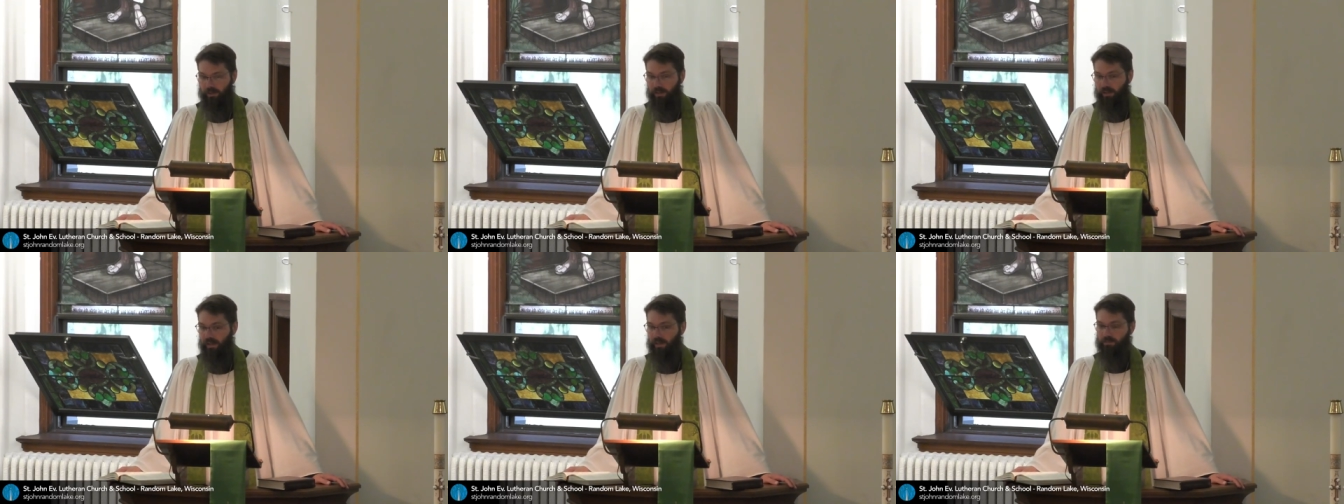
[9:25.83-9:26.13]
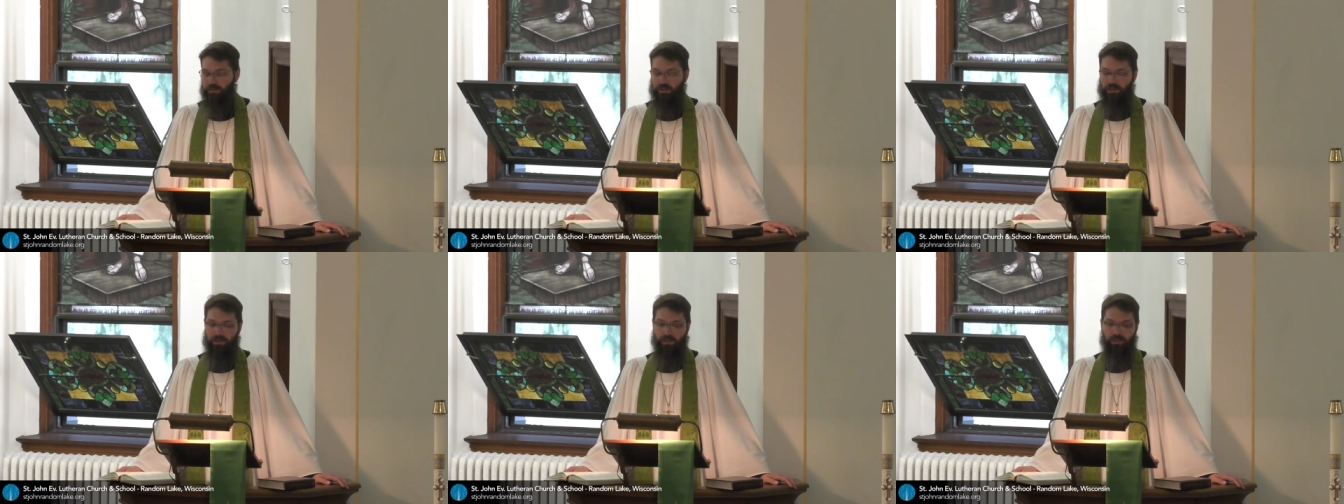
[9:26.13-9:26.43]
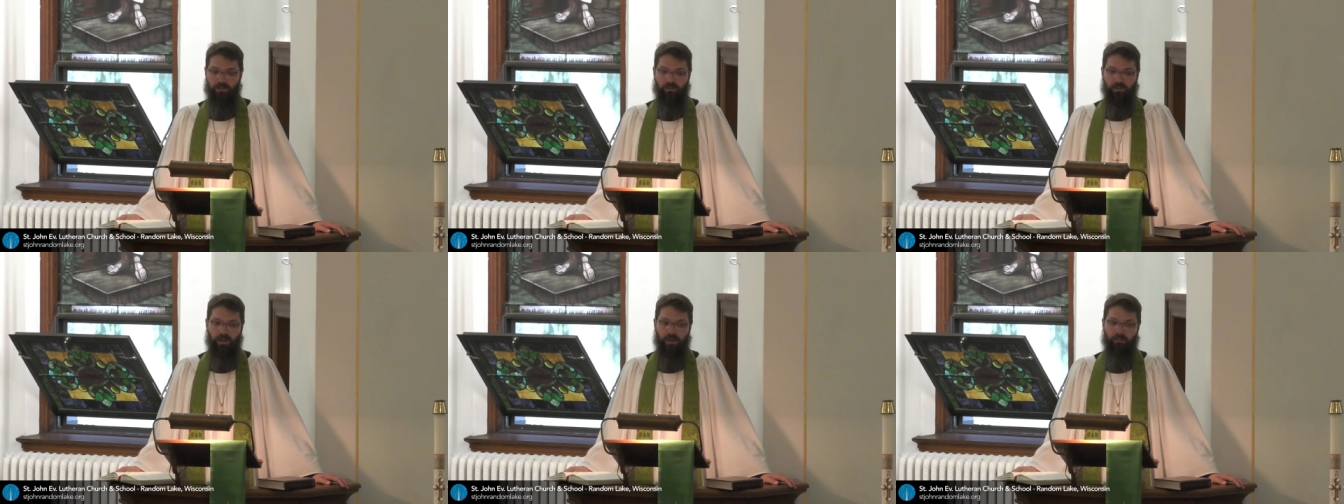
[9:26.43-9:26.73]
he gives us
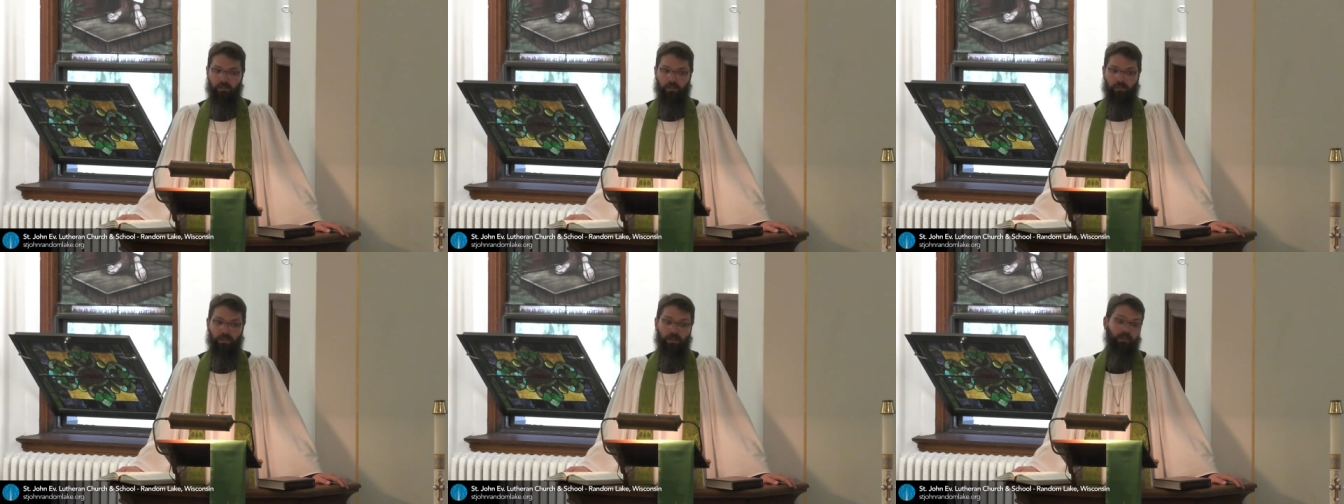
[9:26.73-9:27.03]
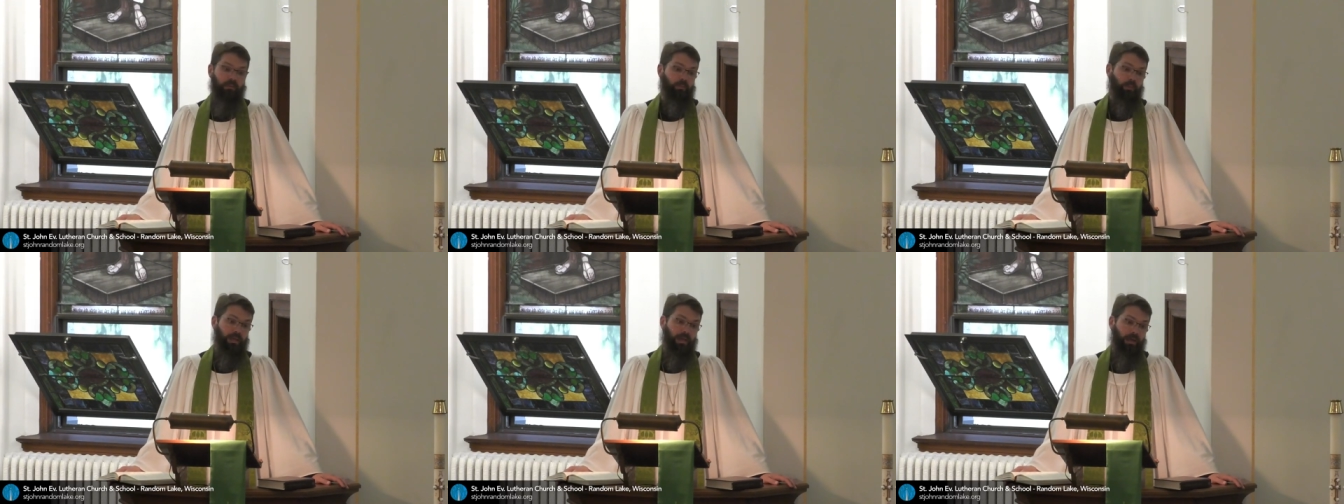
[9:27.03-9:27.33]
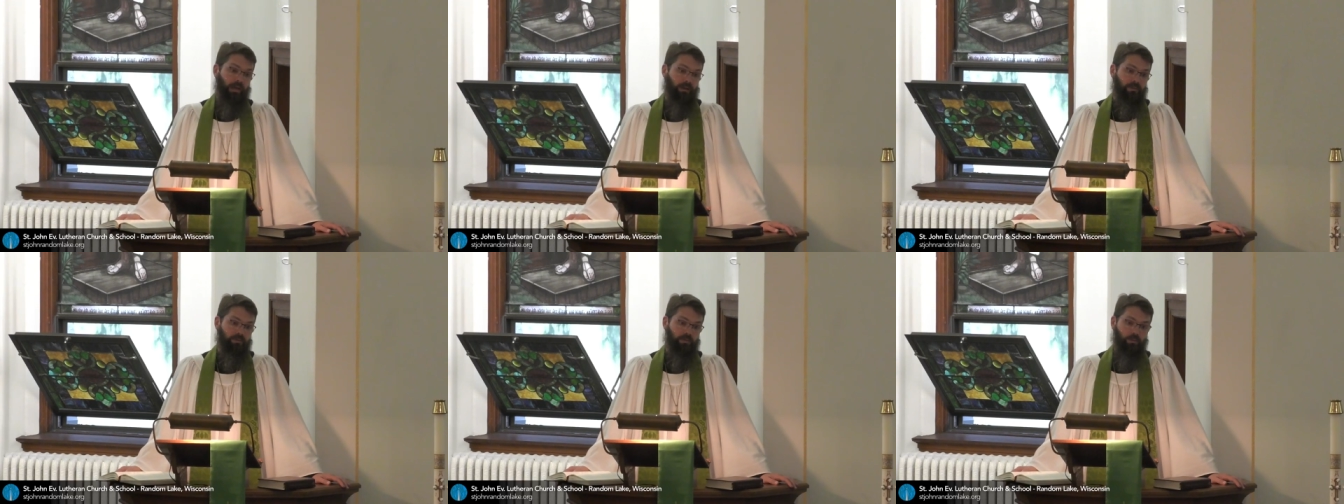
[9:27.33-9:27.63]
his favor, then we
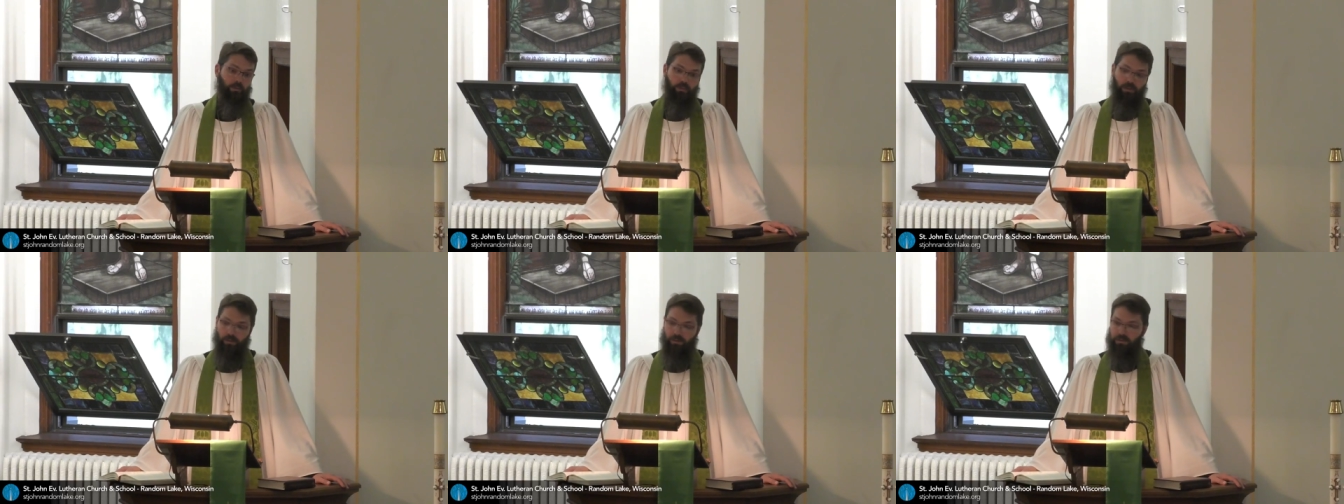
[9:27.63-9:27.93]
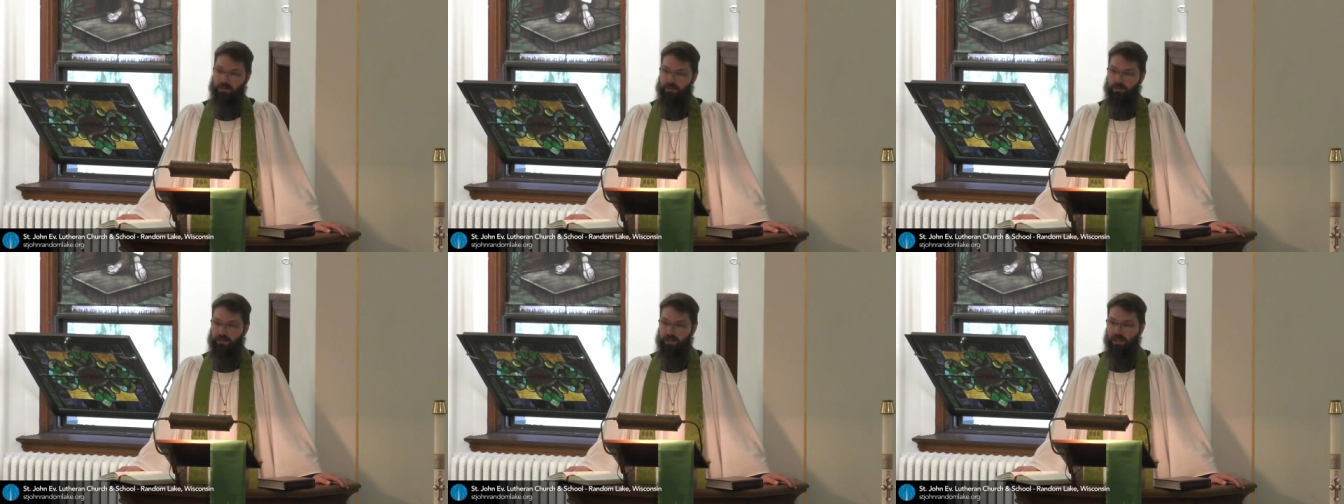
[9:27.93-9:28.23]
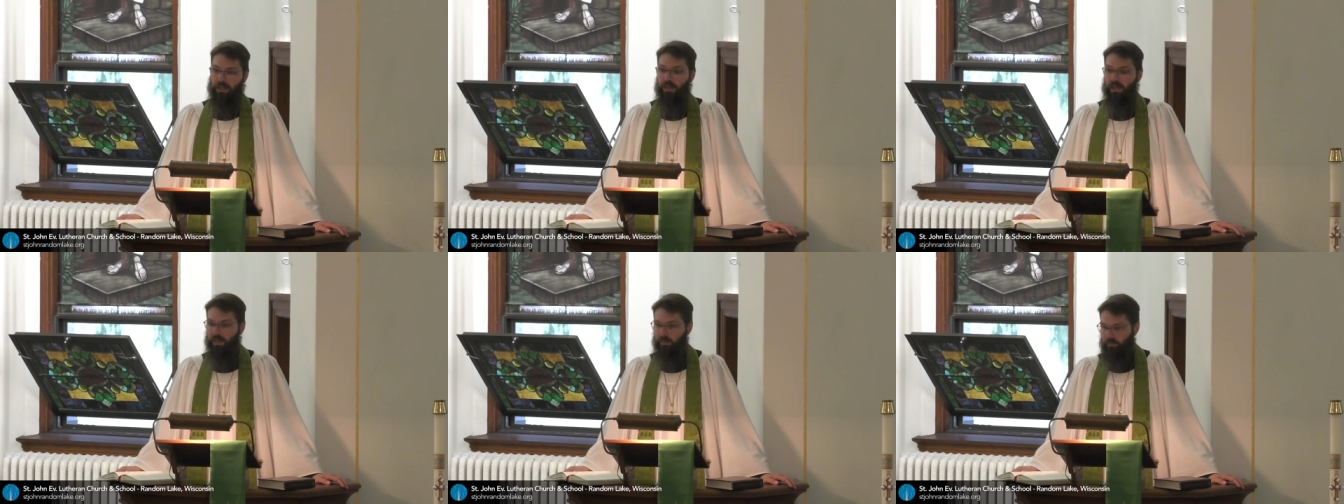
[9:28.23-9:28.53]
have to work to
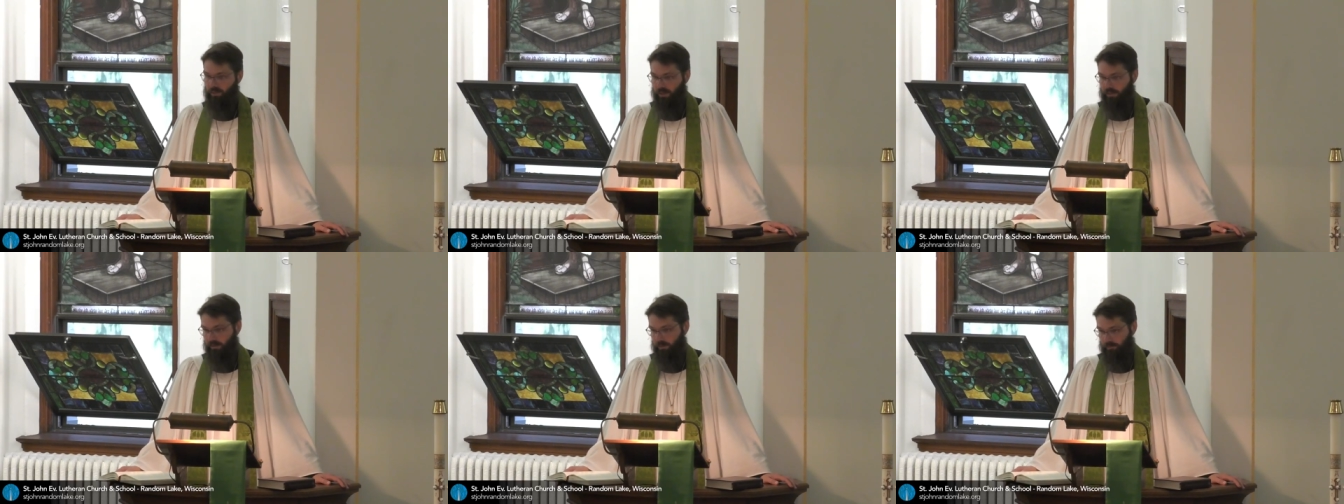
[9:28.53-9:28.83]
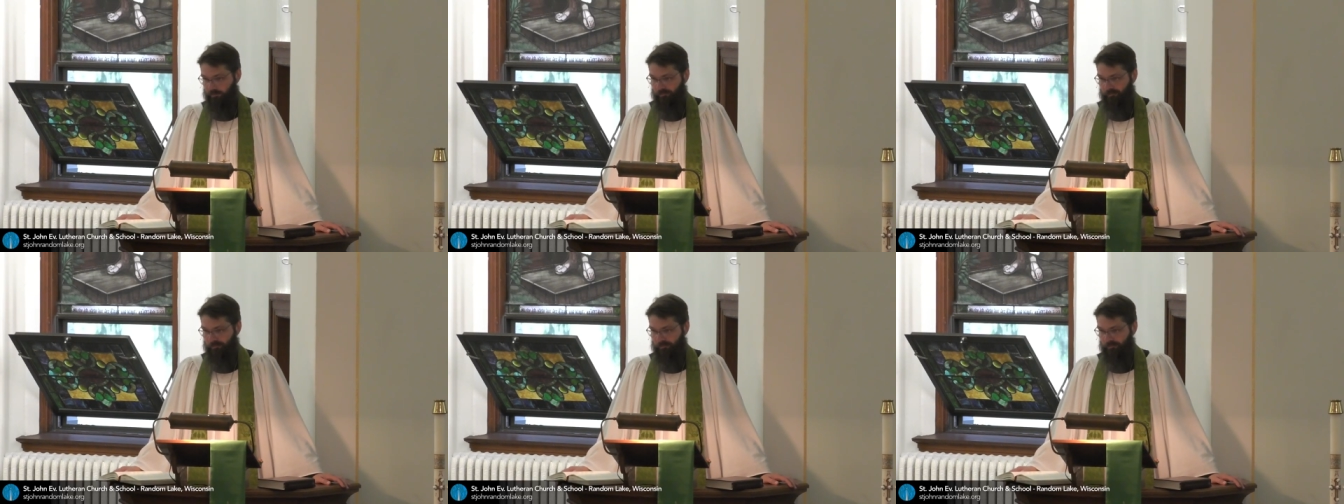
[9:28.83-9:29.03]
keep it.